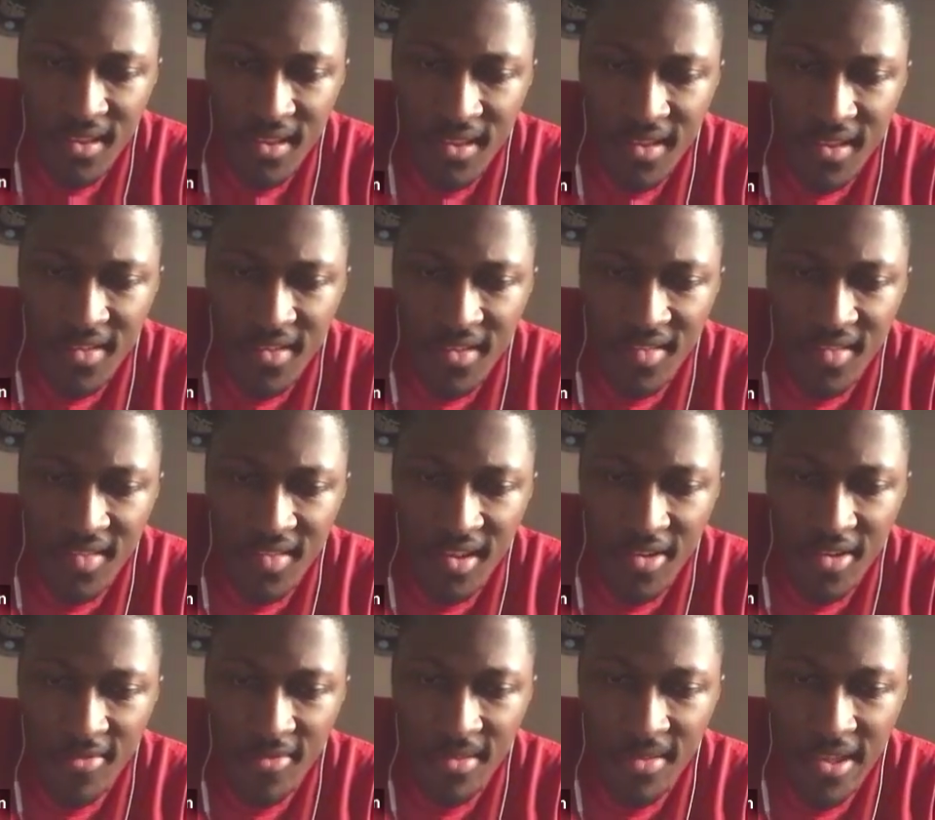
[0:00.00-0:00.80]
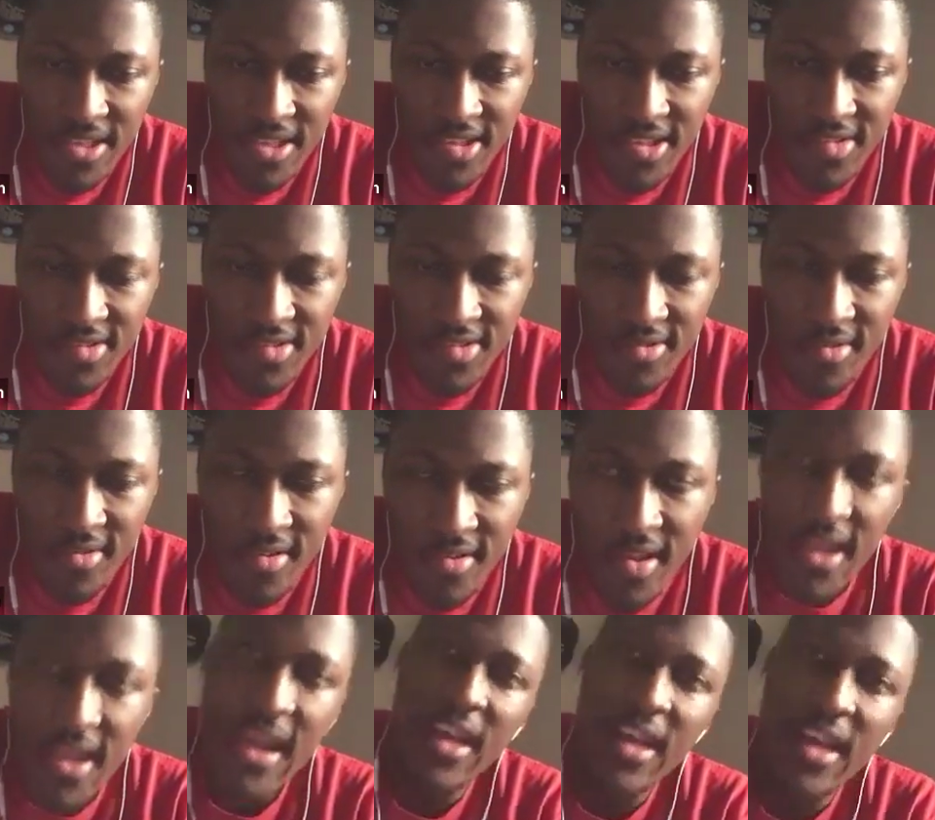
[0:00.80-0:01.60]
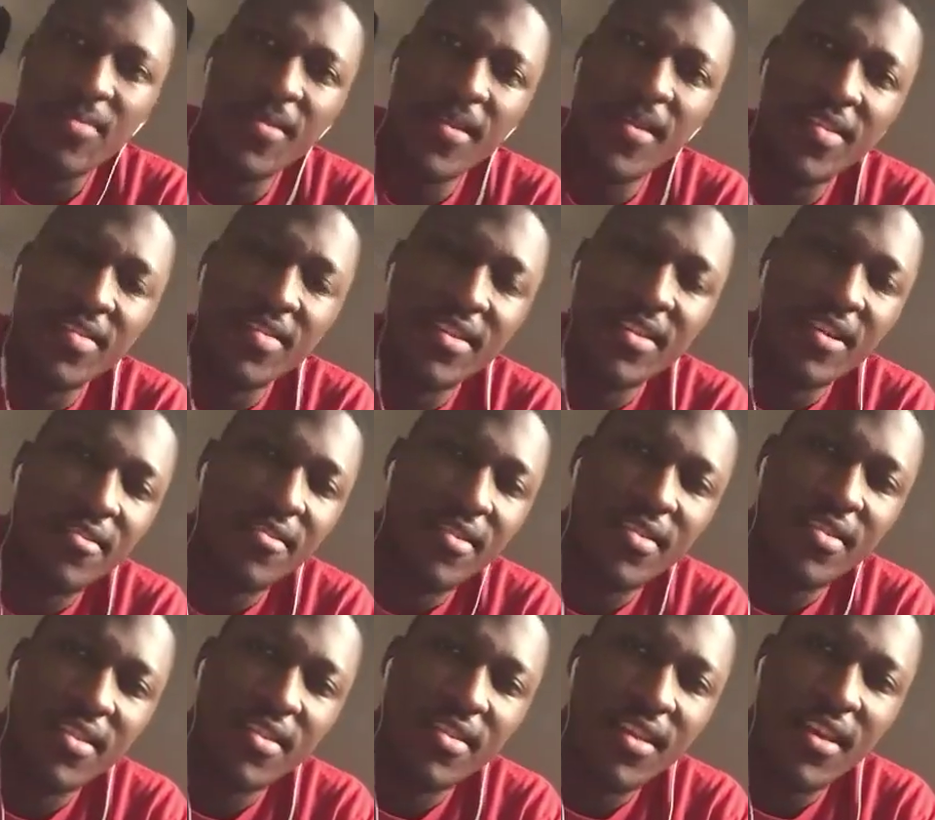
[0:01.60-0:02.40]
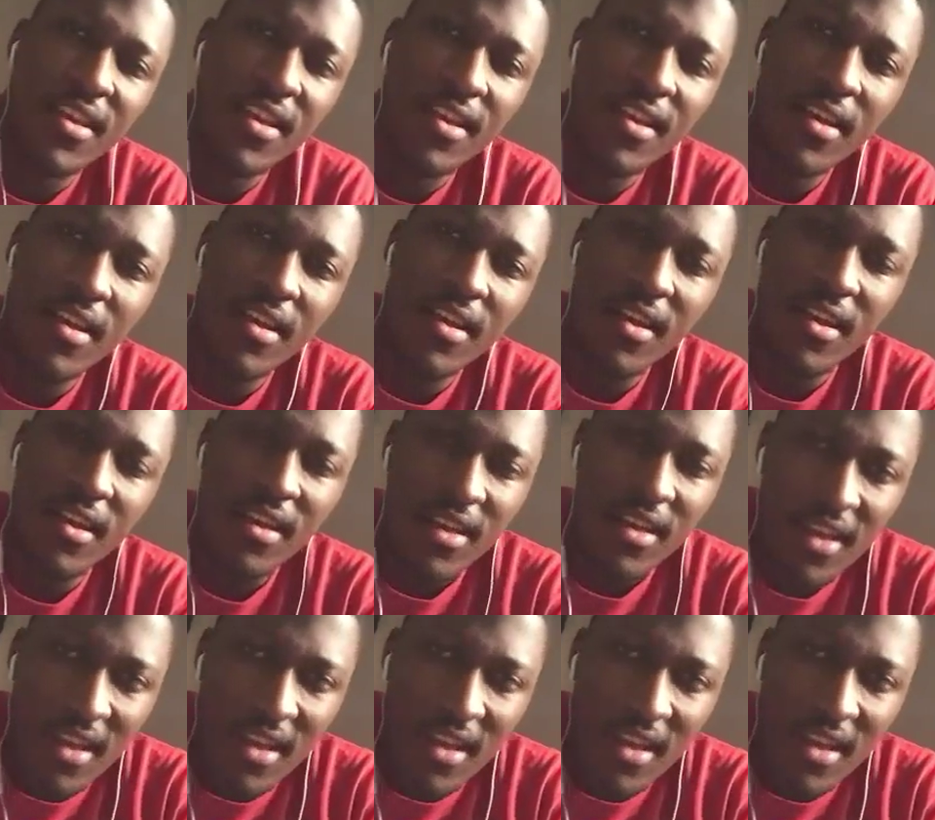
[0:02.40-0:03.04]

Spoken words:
so like just doing cosplays and everything,